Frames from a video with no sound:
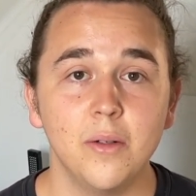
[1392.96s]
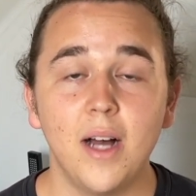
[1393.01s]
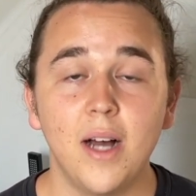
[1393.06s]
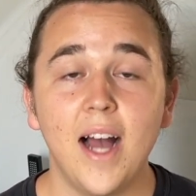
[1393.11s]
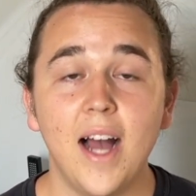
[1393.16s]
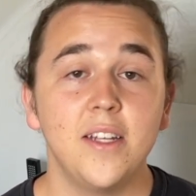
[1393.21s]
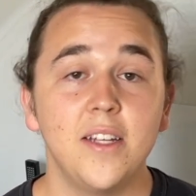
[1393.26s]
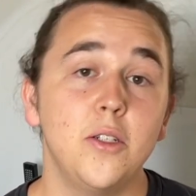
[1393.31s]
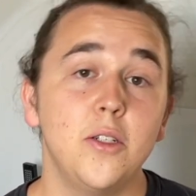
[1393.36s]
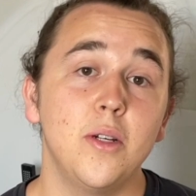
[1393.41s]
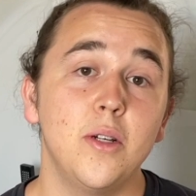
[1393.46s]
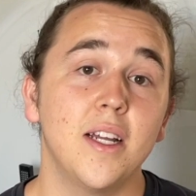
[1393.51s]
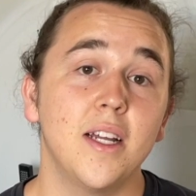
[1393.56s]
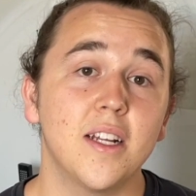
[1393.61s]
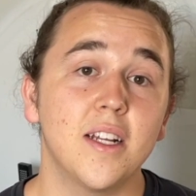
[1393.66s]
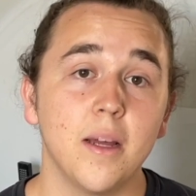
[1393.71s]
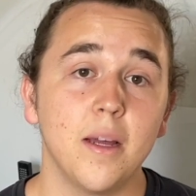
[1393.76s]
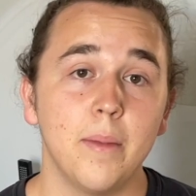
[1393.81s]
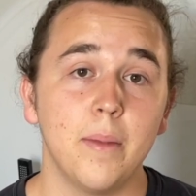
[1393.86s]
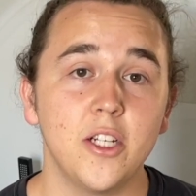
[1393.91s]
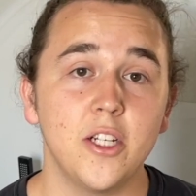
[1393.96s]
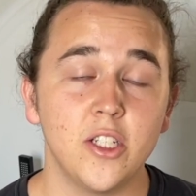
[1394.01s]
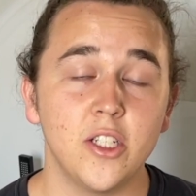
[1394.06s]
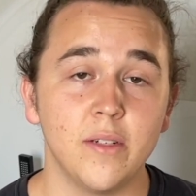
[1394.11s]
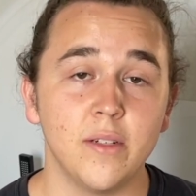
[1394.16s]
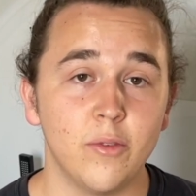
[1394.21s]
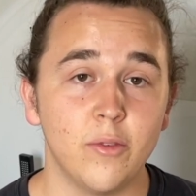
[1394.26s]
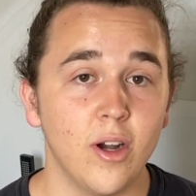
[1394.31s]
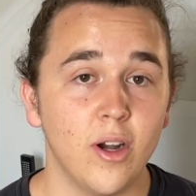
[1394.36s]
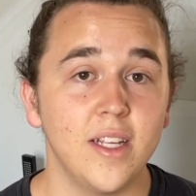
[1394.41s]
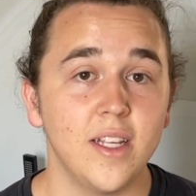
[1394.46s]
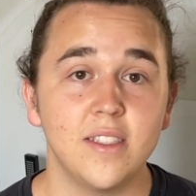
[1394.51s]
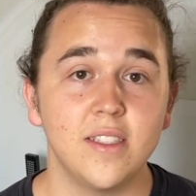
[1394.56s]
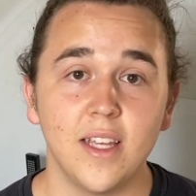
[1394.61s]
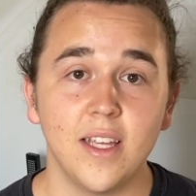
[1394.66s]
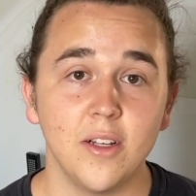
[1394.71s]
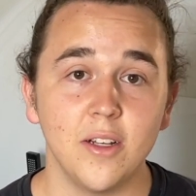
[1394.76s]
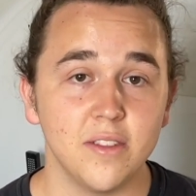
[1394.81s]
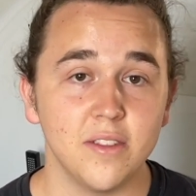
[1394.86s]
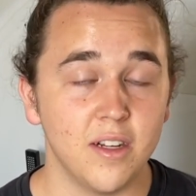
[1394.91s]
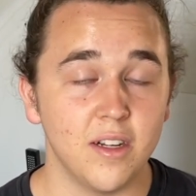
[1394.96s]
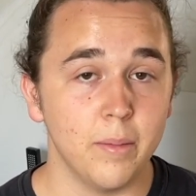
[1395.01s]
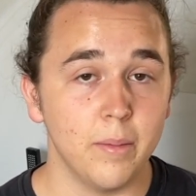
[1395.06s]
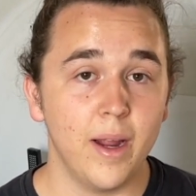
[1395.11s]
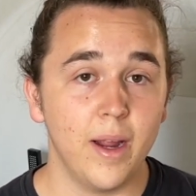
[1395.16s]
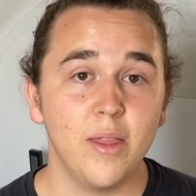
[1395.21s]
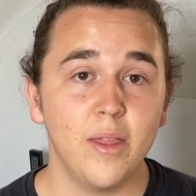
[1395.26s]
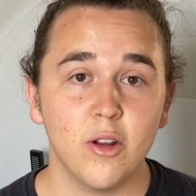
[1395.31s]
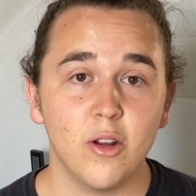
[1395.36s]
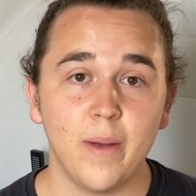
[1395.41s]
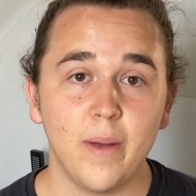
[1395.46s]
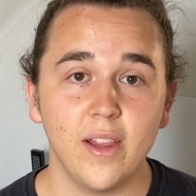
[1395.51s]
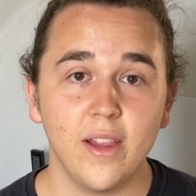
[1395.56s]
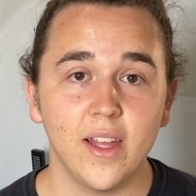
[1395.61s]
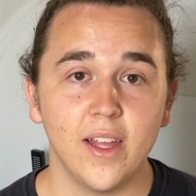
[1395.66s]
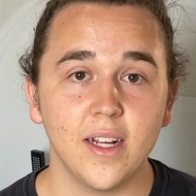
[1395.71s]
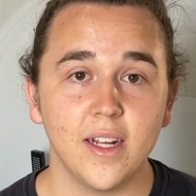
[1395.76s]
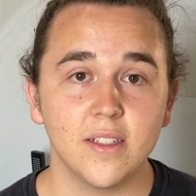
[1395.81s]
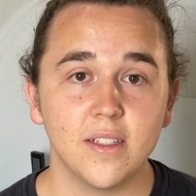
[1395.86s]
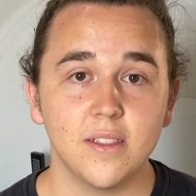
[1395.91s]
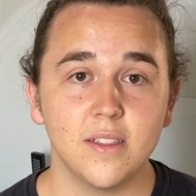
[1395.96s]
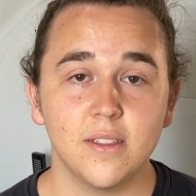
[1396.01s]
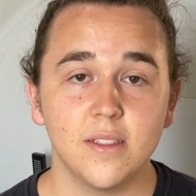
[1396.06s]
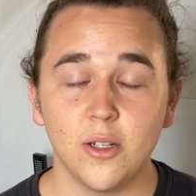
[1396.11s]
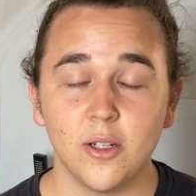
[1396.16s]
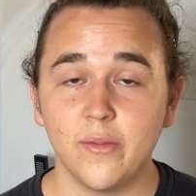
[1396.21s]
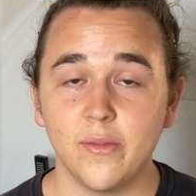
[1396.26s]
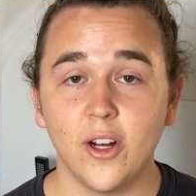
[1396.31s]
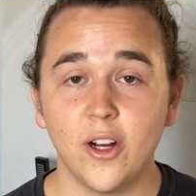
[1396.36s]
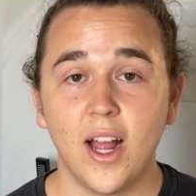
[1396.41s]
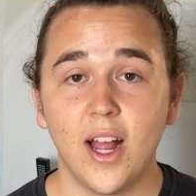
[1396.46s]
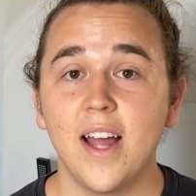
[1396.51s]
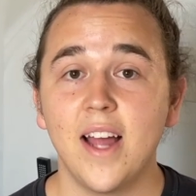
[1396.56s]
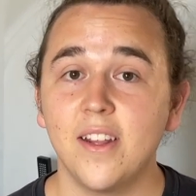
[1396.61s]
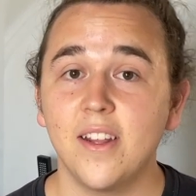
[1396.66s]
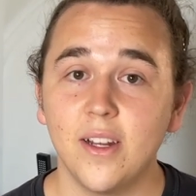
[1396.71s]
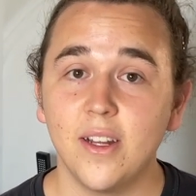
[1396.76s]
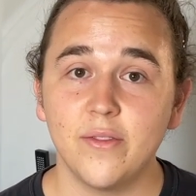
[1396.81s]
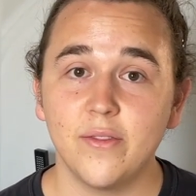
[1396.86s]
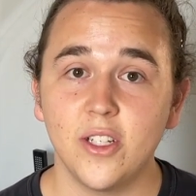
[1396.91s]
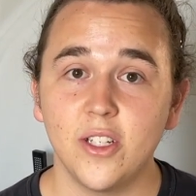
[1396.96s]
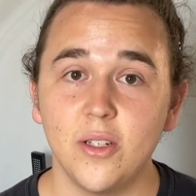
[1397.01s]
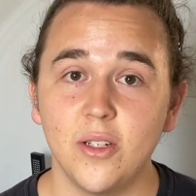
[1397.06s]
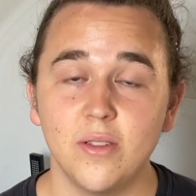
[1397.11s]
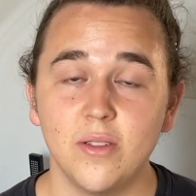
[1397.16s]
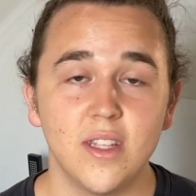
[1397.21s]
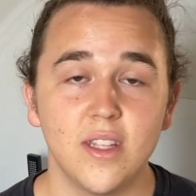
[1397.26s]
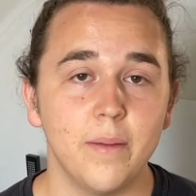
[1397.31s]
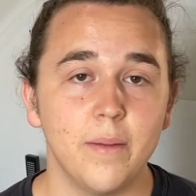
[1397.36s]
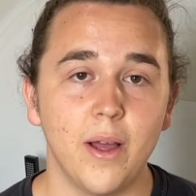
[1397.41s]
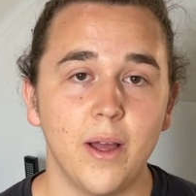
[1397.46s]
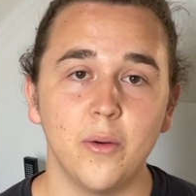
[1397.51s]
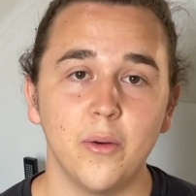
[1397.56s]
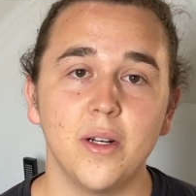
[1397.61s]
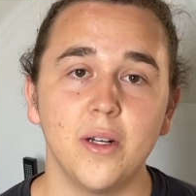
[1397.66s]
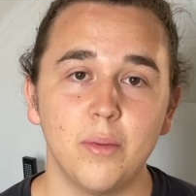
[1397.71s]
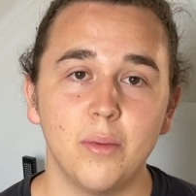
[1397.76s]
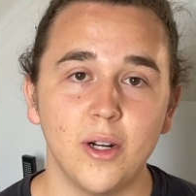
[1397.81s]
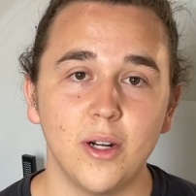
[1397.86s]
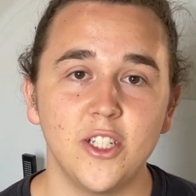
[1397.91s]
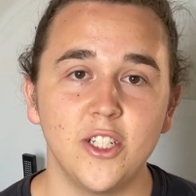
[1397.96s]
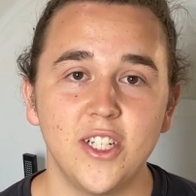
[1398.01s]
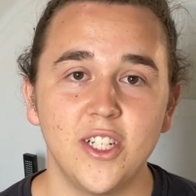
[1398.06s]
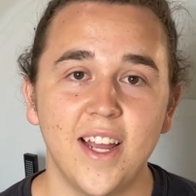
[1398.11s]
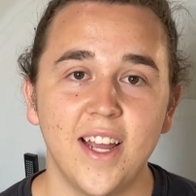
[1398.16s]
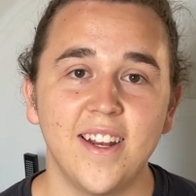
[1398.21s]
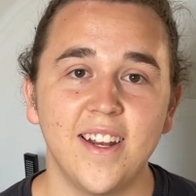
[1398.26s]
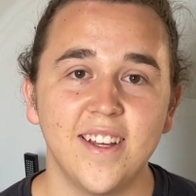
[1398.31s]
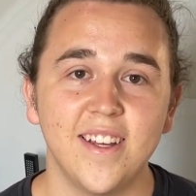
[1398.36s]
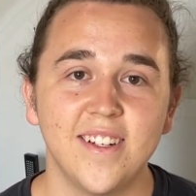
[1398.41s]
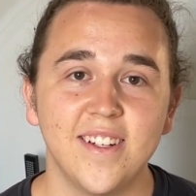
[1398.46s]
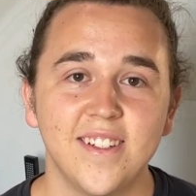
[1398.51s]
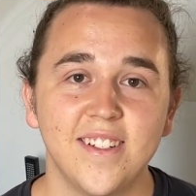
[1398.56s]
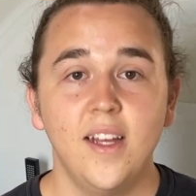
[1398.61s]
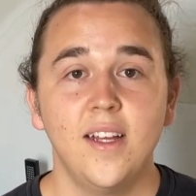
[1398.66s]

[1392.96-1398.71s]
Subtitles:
I do get a commission for any sales that are made through my links, so if you're kind enough to use them, I would appreciate it.